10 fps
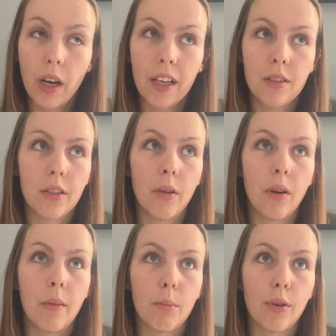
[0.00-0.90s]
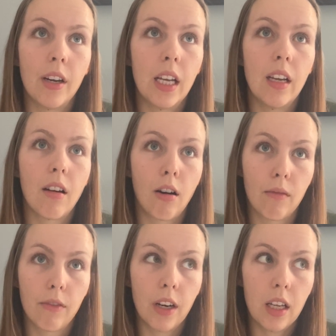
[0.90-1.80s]
and so I'm pretty
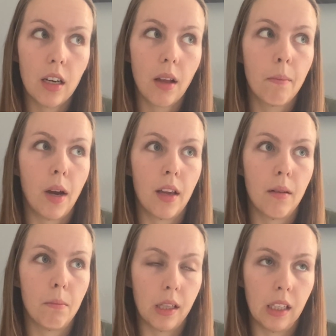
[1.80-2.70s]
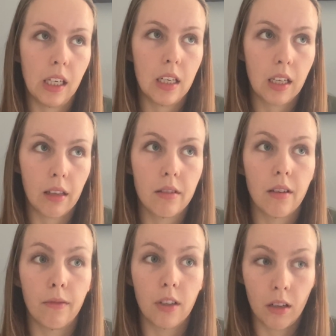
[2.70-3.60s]
confident in my ability to get stuff
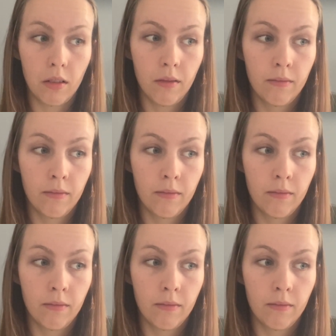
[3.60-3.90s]
done.